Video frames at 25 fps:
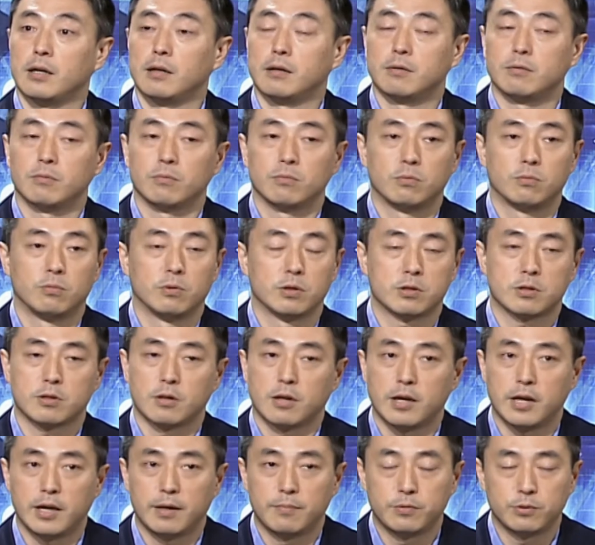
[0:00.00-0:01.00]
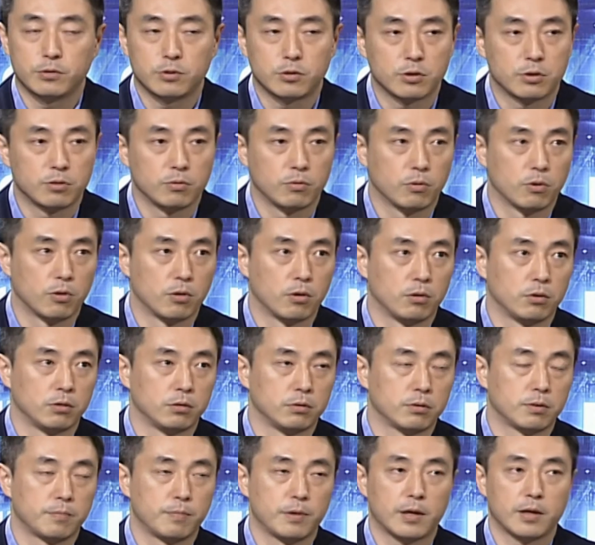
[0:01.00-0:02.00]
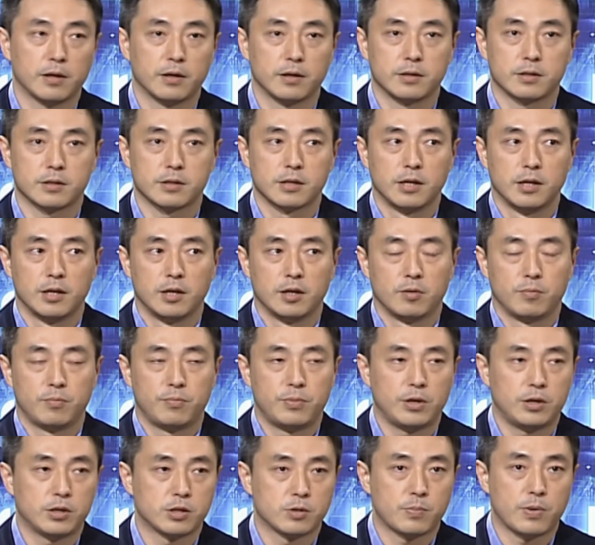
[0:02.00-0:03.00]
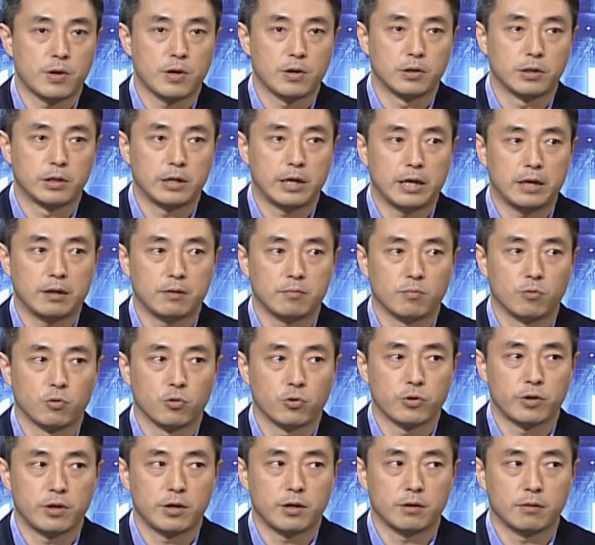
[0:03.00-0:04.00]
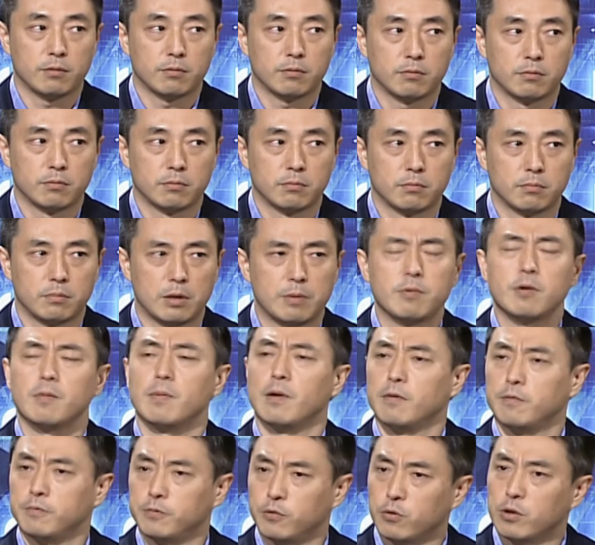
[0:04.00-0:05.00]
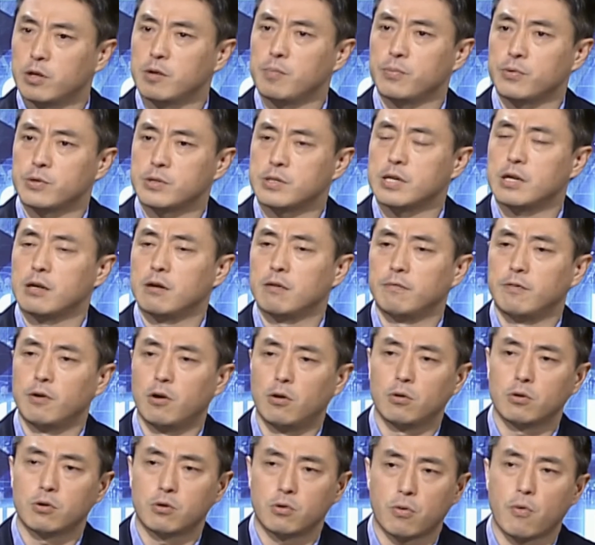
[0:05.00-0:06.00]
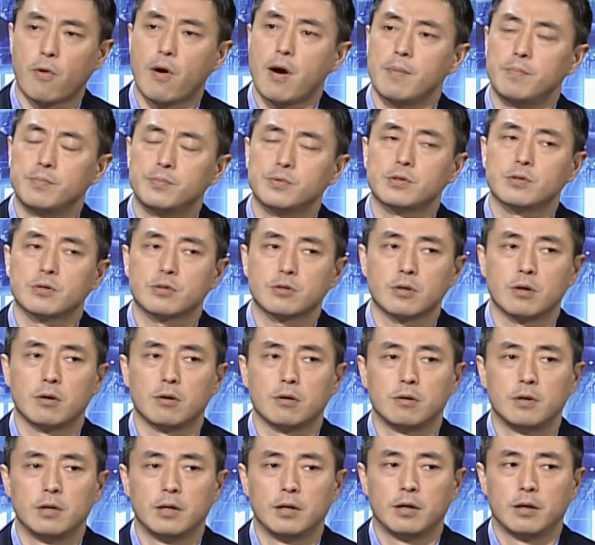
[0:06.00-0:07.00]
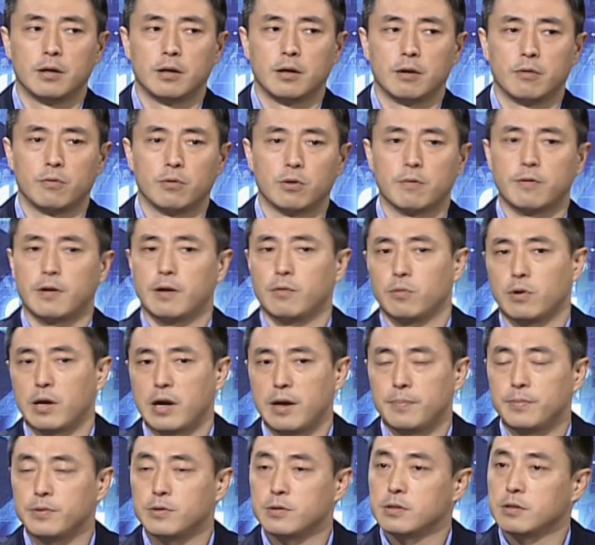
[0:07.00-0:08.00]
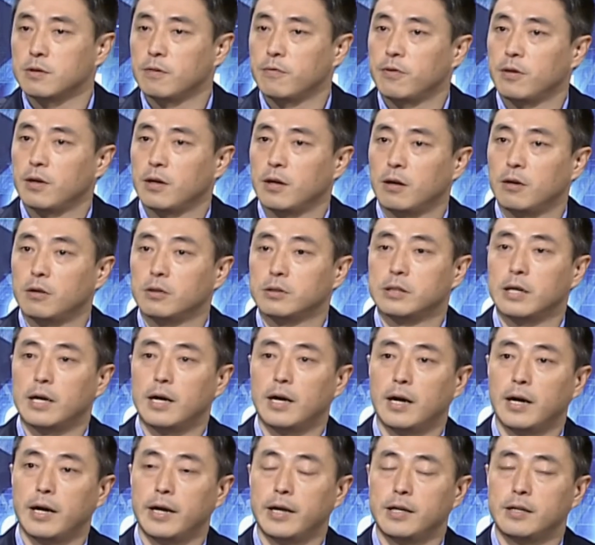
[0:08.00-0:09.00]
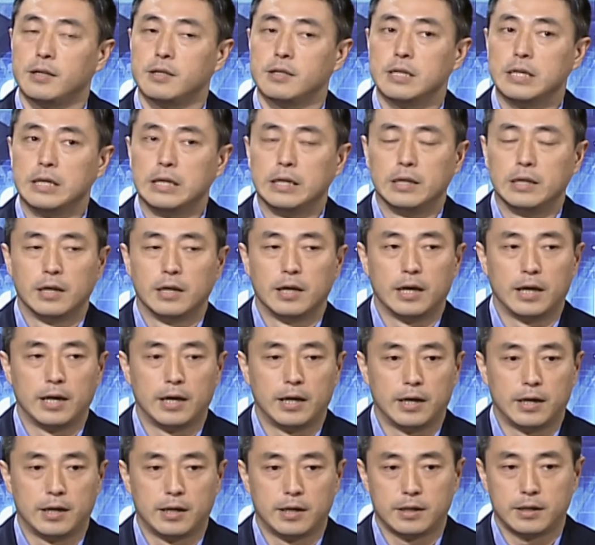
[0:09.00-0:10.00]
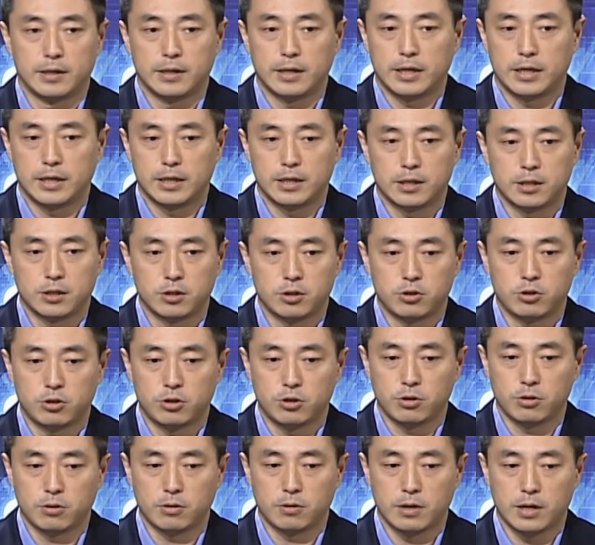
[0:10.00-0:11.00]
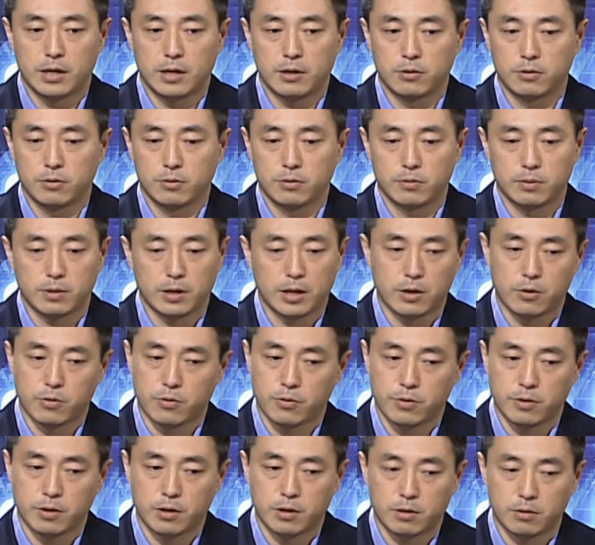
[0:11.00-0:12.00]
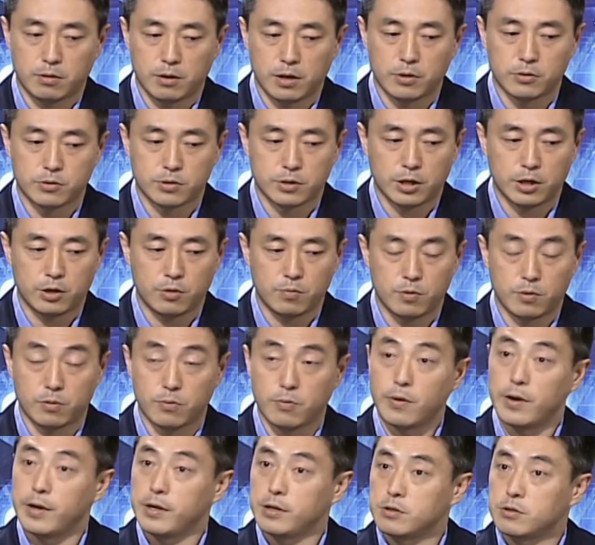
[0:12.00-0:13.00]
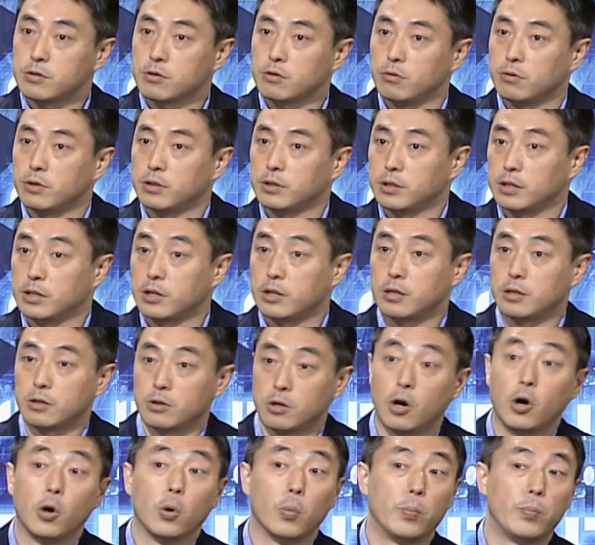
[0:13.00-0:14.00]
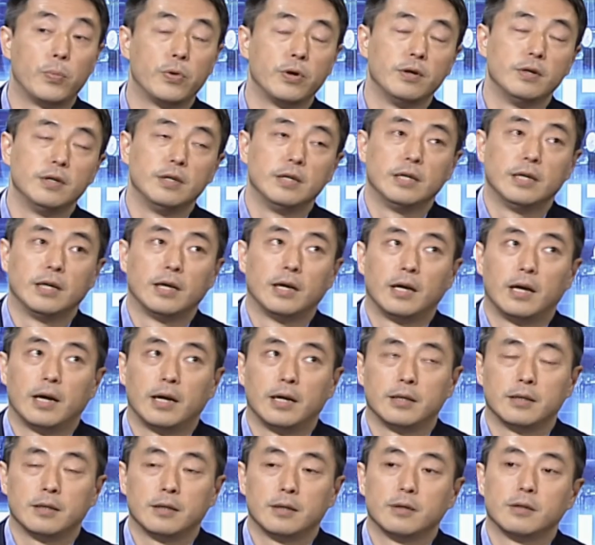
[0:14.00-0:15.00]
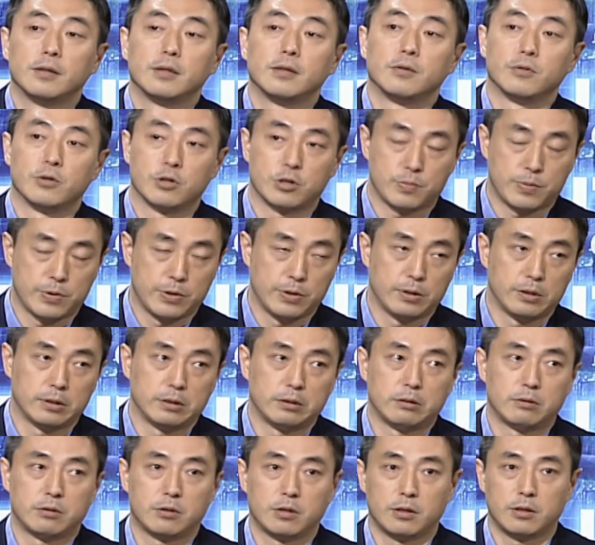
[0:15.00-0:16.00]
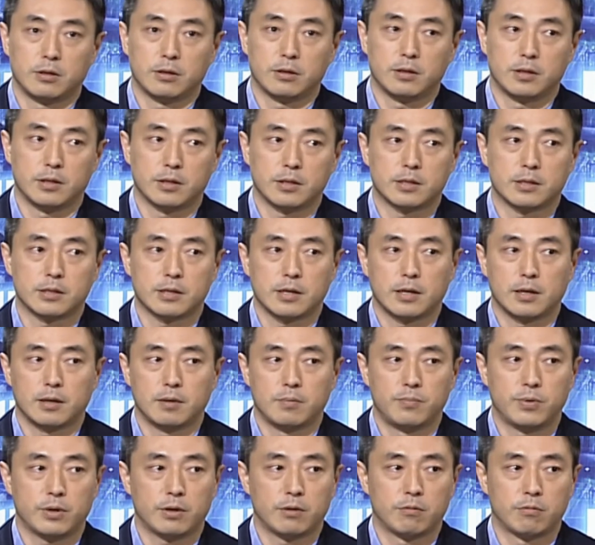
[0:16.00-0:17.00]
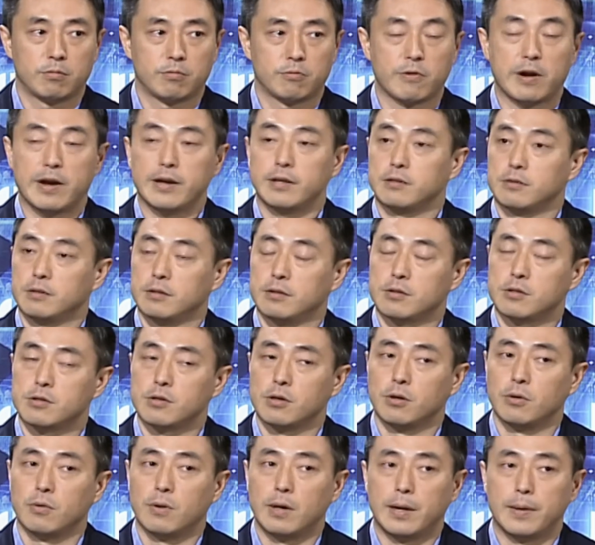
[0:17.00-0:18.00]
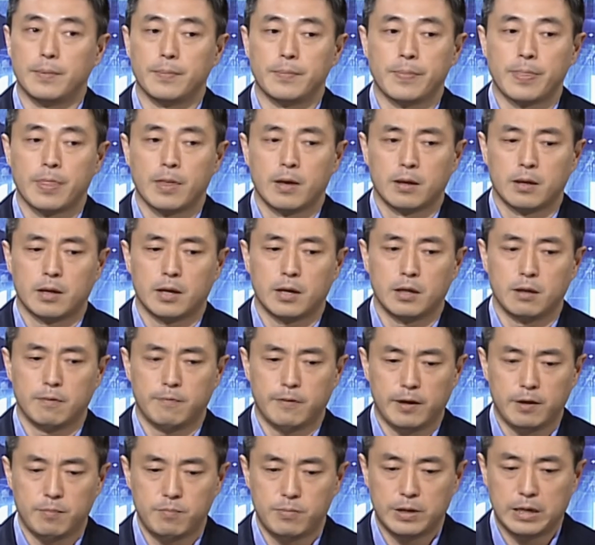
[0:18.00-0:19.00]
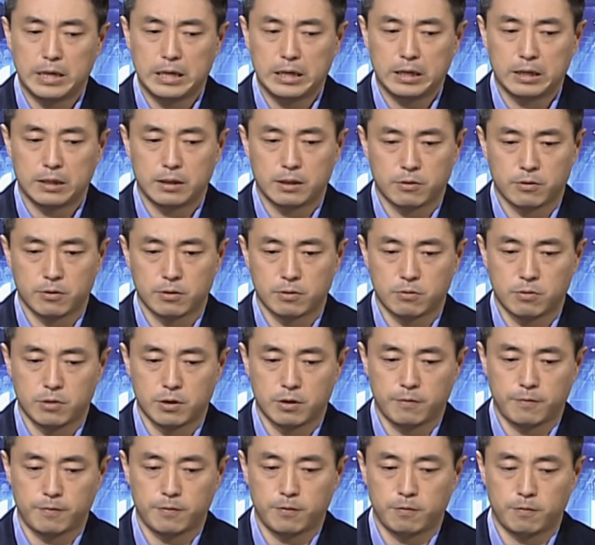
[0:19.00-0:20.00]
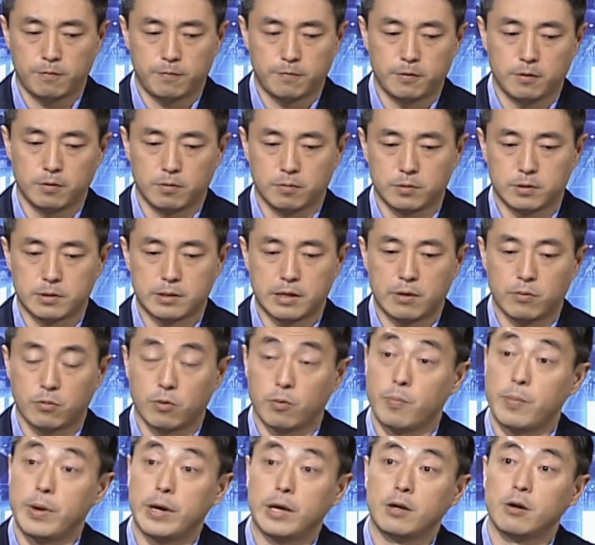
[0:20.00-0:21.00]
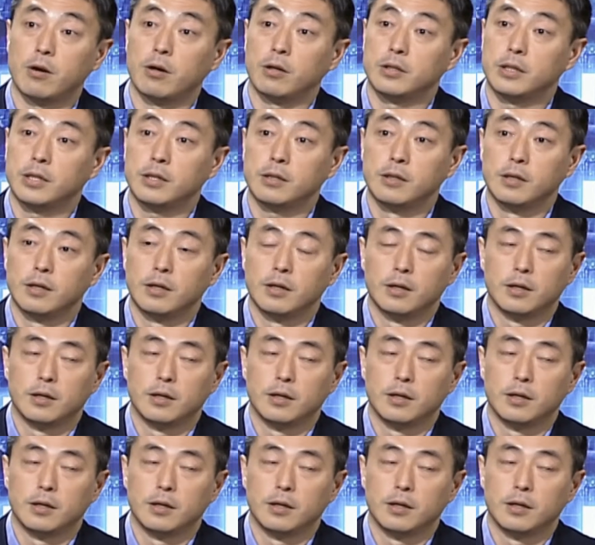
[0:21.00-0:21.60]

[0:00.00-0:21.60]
and what's going to happen to the world because bees pollinate more than maybe about 40% of all crops. So okay. What, what happens if they all died? Uh, and you know how how are the how's the human race going to cope? Yeah, respond. Uh, respond yeah. to the, mm -hmm. this uh, big threat. And so, um, in the very beginning, there were quite a few films that were made on it,